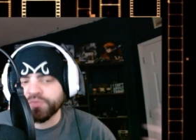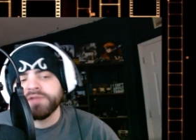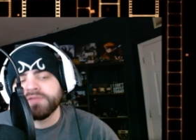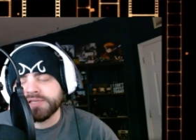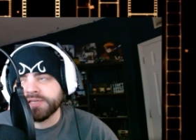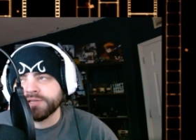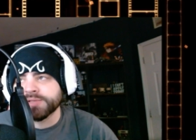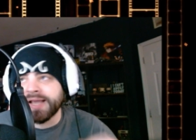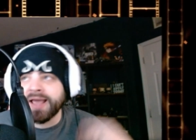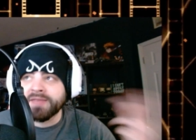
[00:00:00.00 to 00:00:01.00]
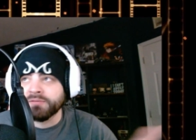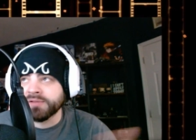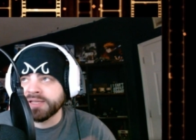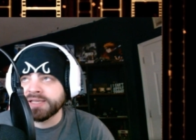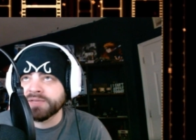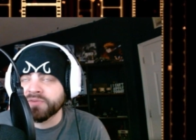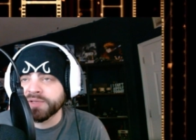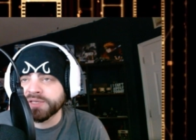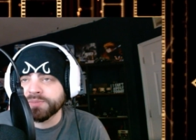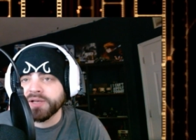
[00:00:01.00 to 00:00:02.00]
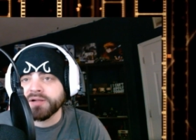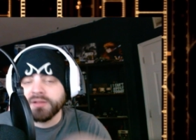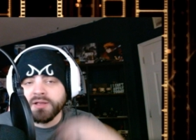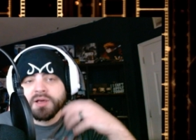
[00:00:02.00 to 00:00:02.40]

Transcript: previously using and then release them from his spell.